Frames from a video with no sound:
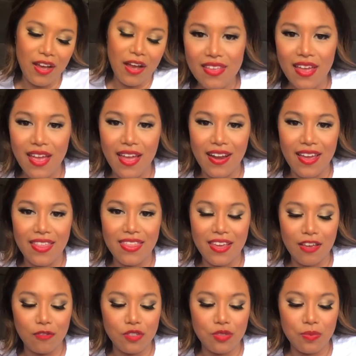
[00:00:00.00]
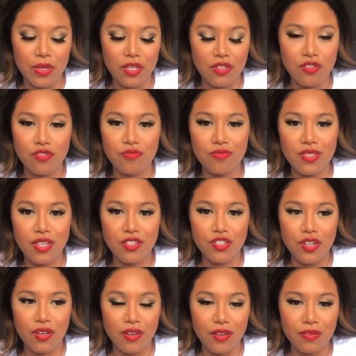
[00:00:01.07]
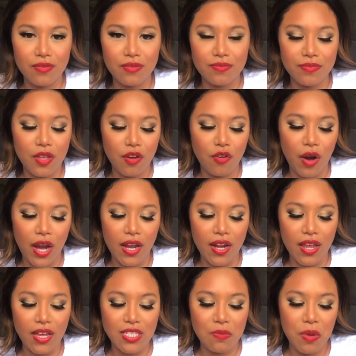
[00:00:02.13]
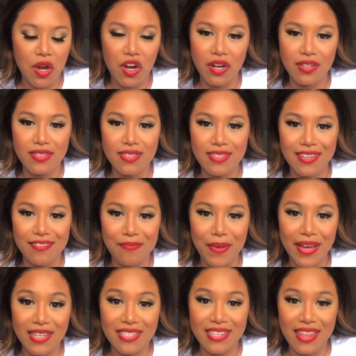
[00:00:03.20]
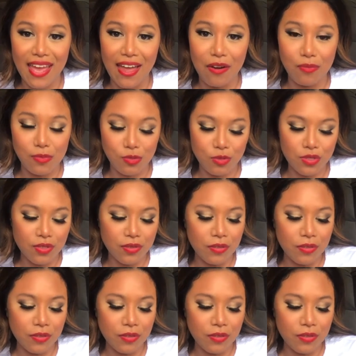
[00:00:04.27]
And I think it would be such a great experience to give back to the animals.